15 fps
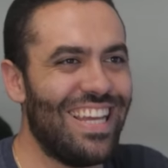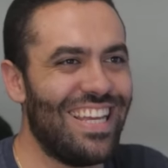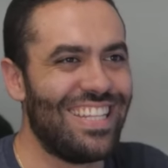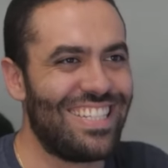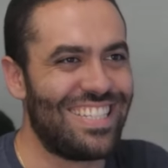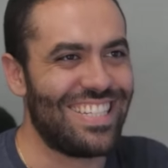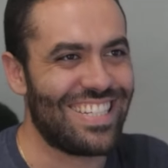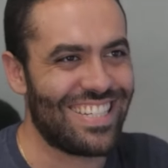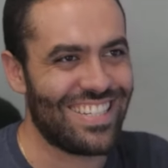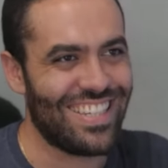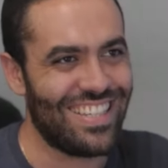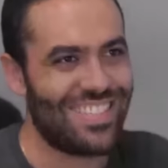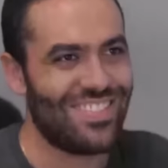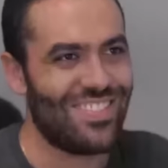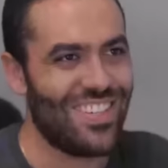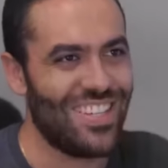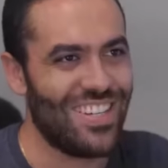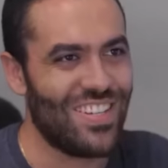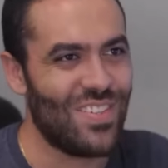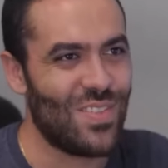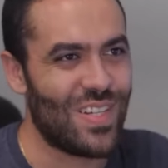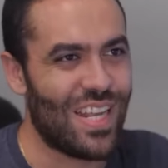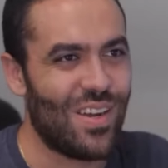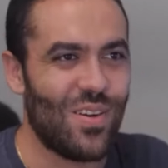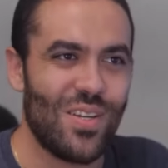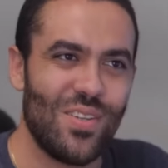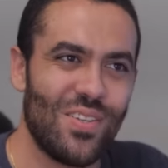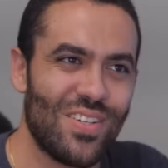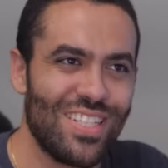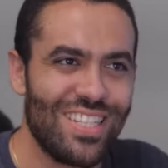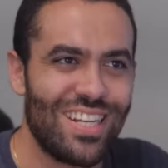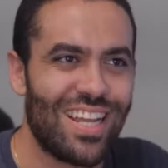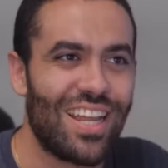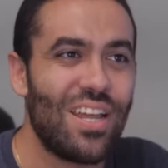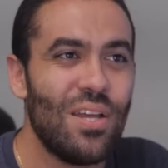that's a that's a really good one. How are you doing today?